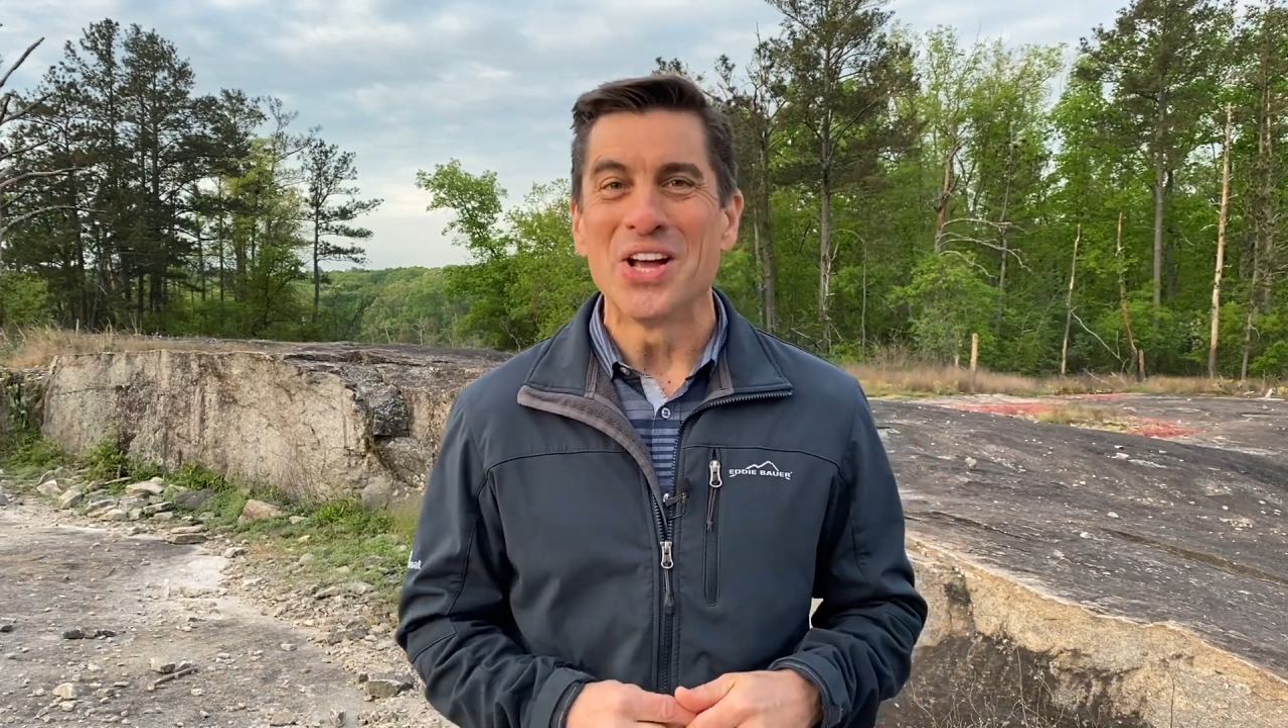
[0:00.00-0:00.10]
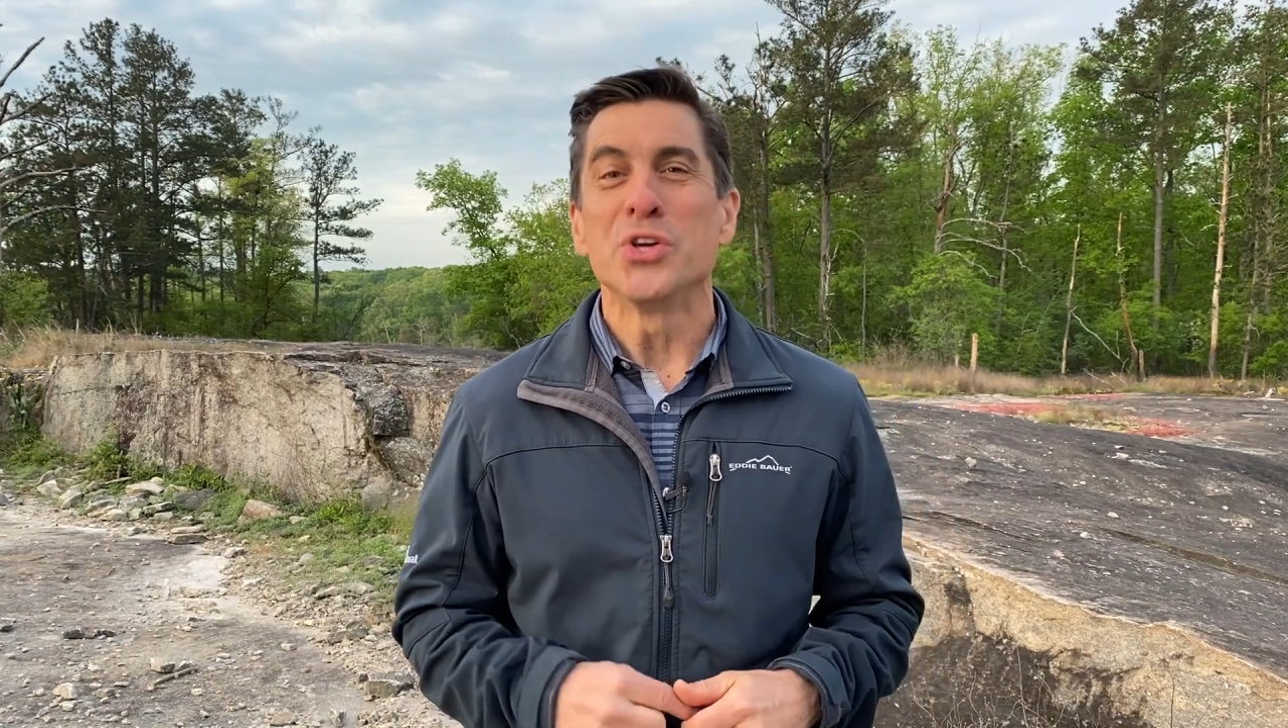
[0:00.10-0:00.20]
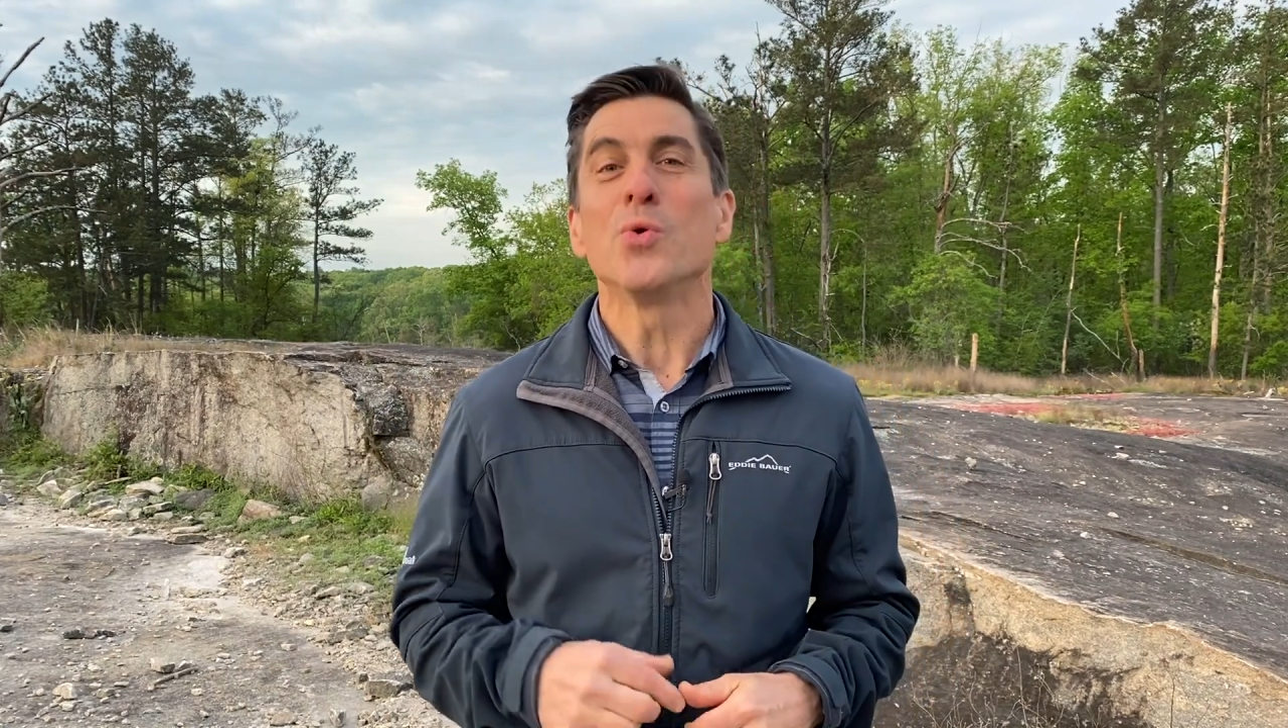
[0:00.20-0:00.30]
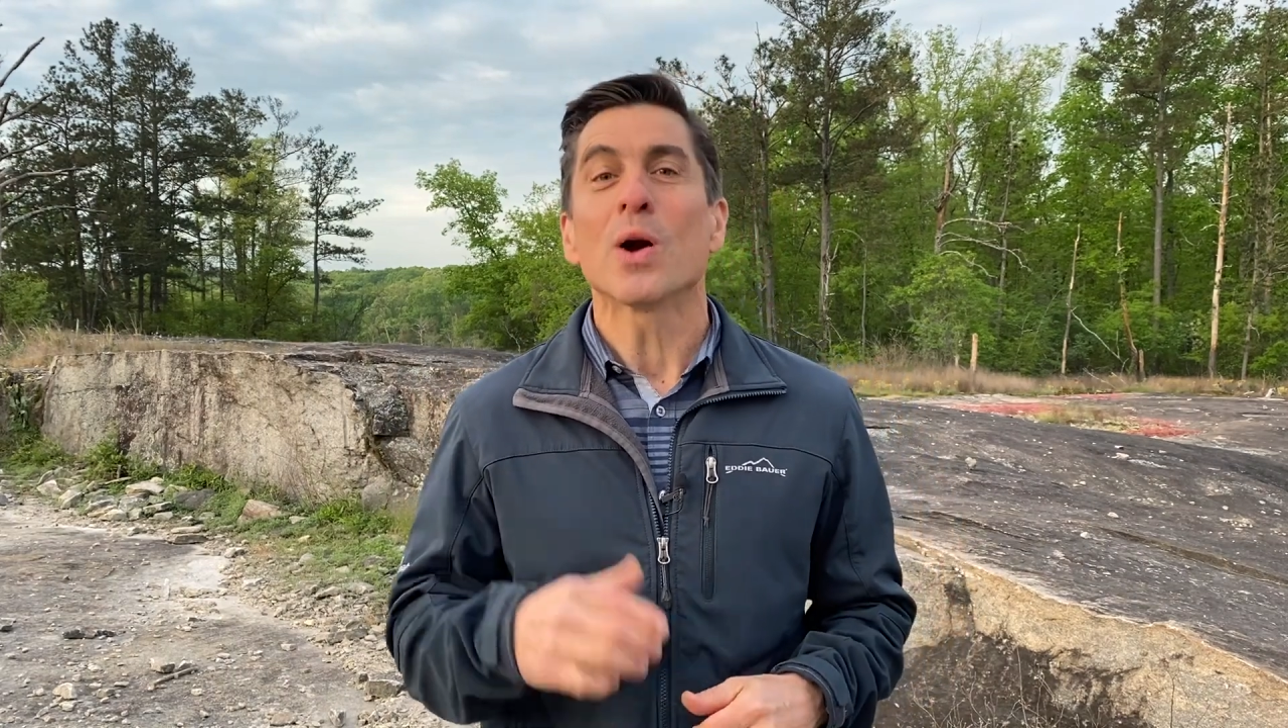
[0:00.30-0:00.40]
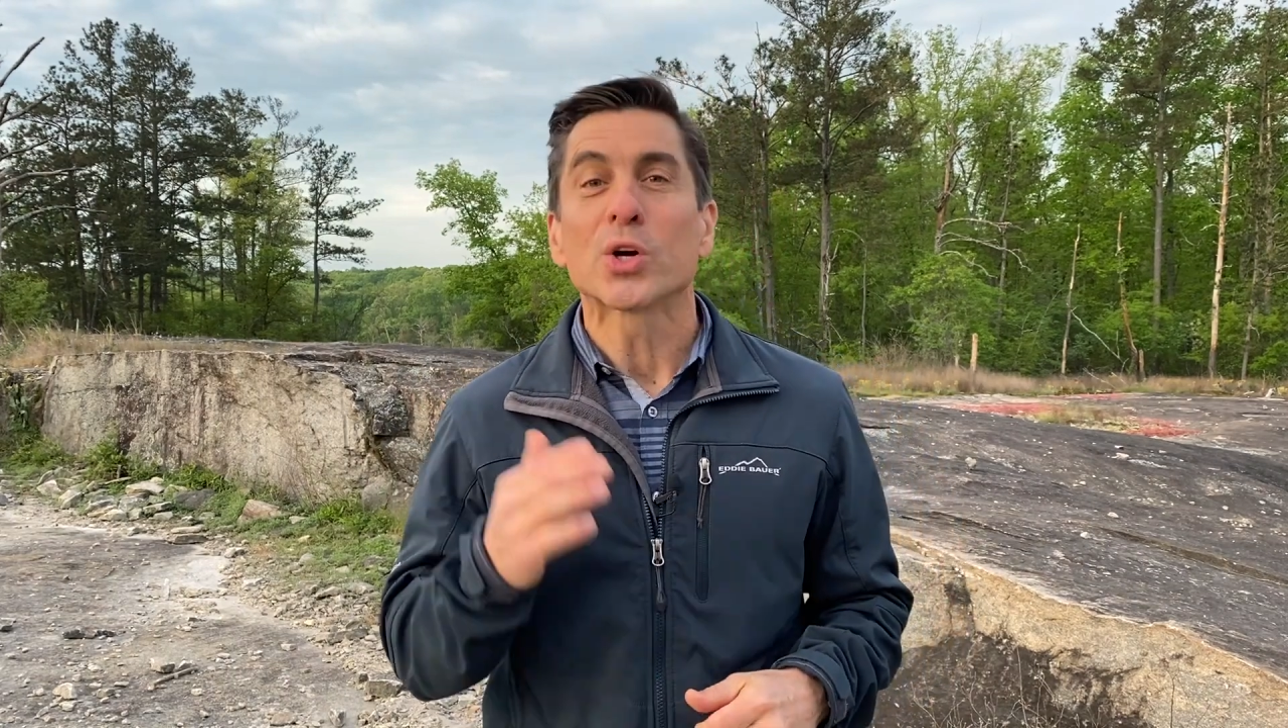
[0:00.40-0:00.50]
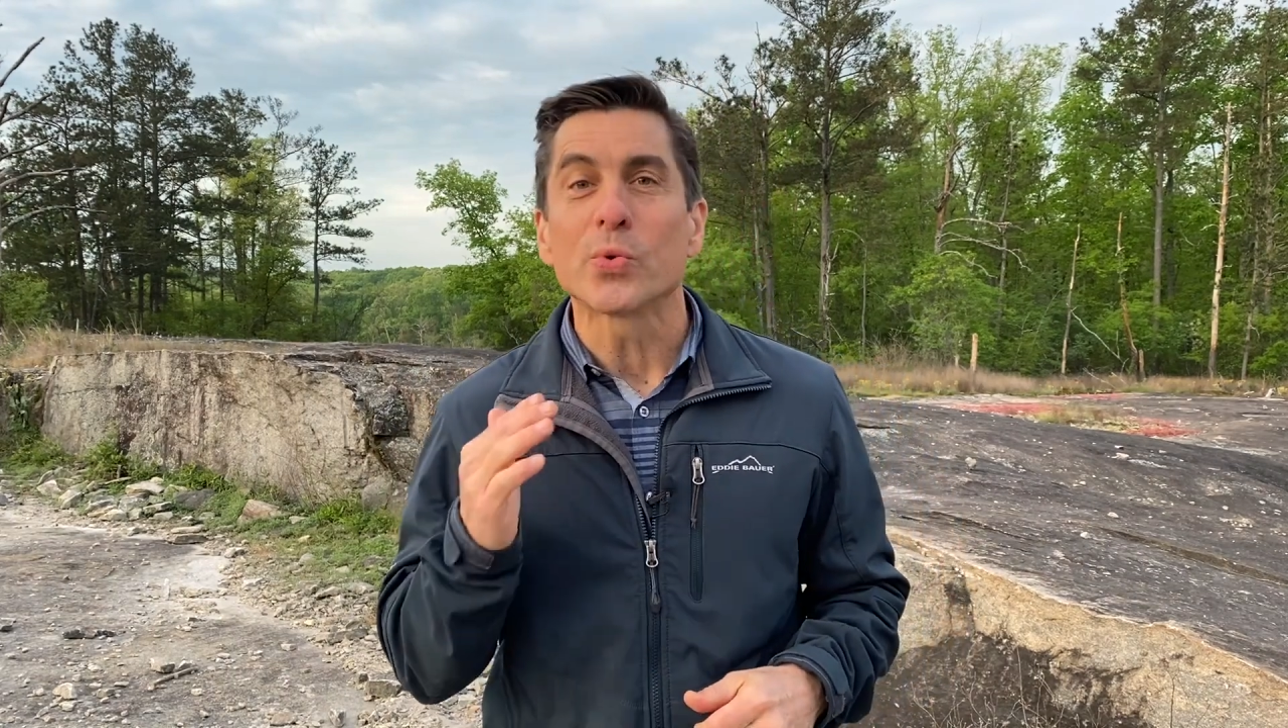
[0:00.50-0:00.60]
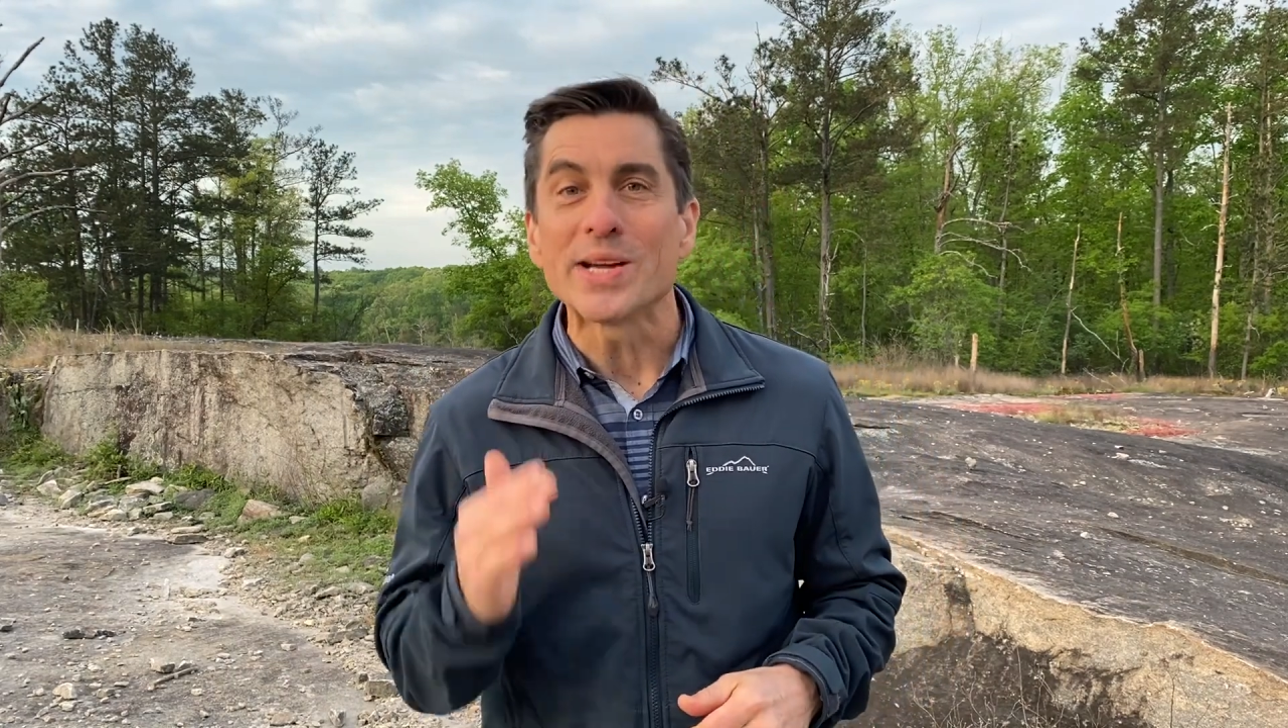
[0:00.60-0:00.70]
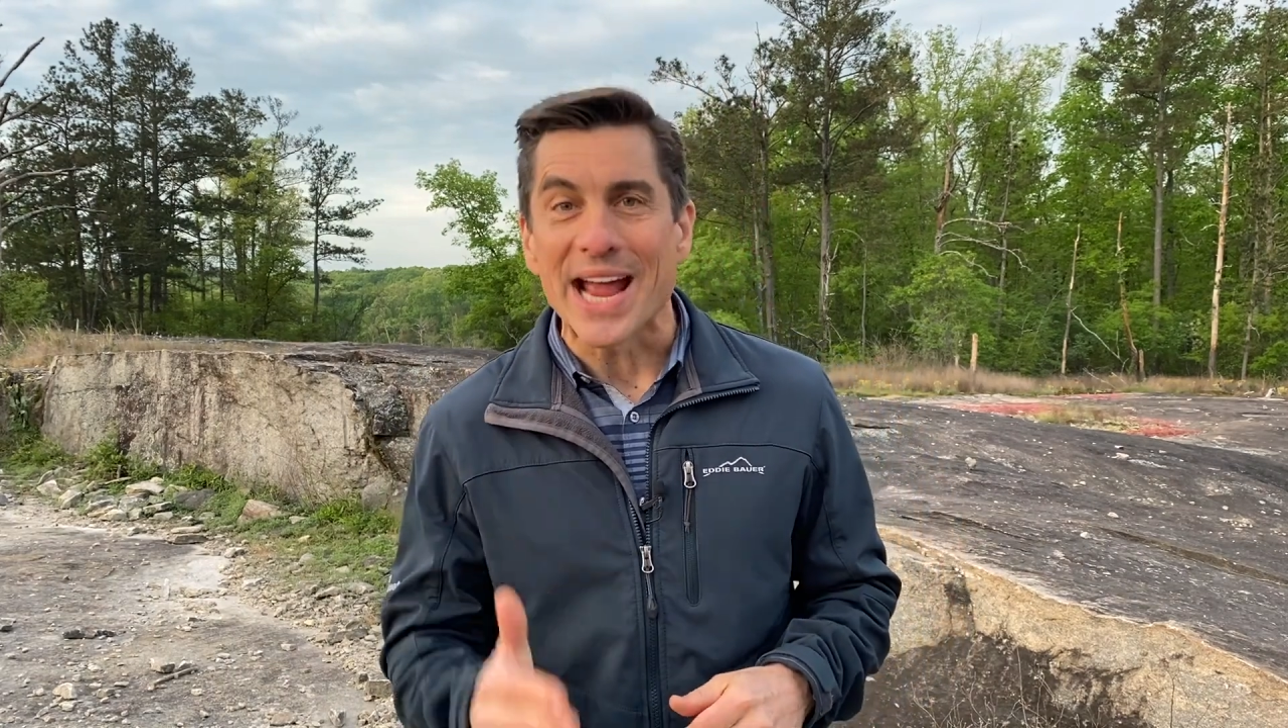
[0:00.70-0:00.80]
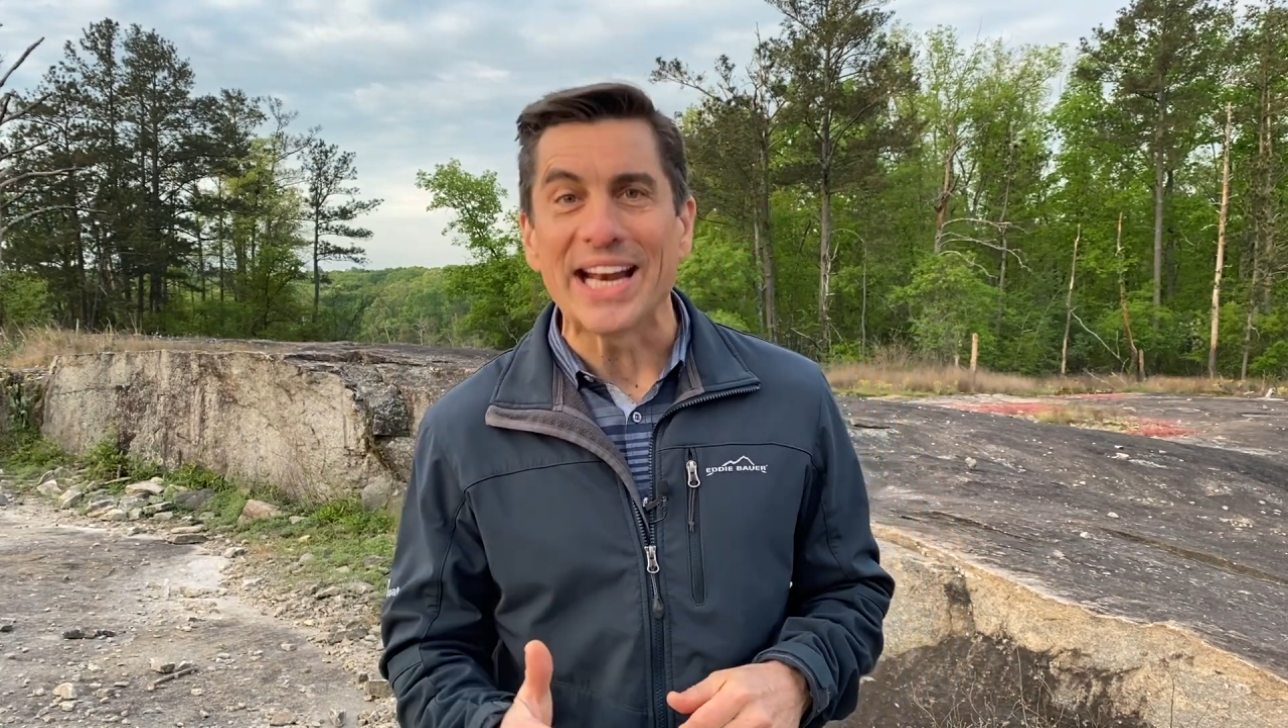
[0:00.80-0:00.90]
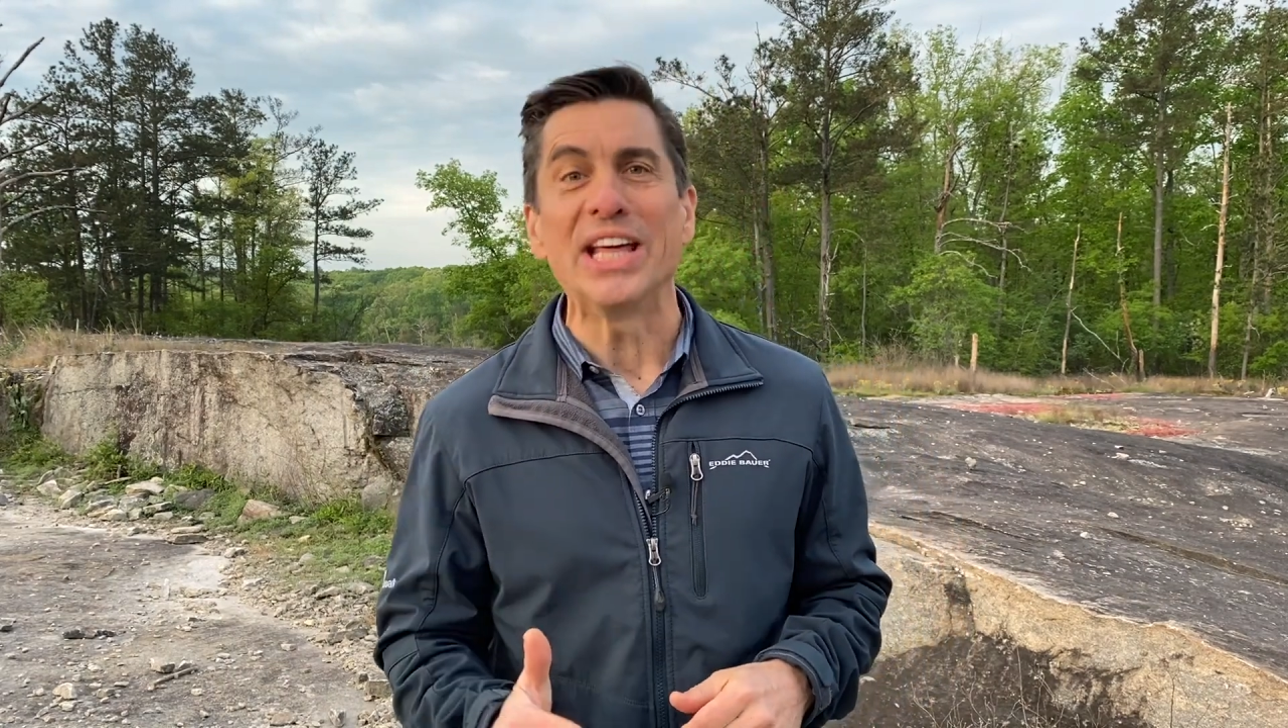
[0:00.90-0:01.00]
You are
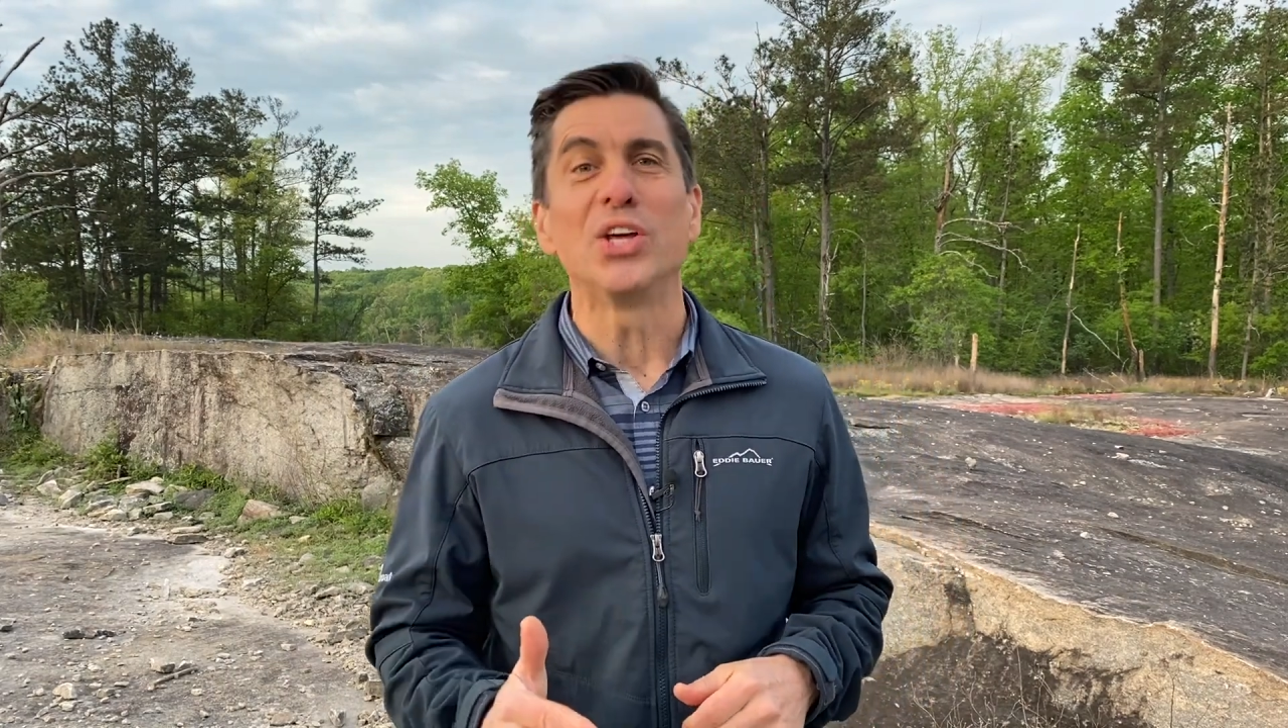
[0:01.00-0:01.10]
creating